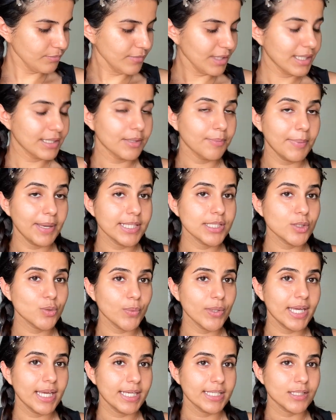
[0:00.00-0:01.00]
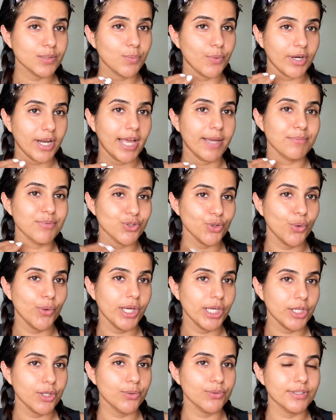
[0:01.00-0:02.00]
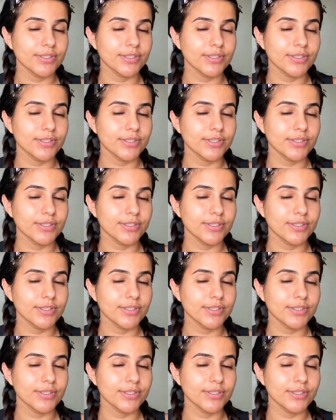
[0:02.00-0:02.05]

the best way is what I'm showing you.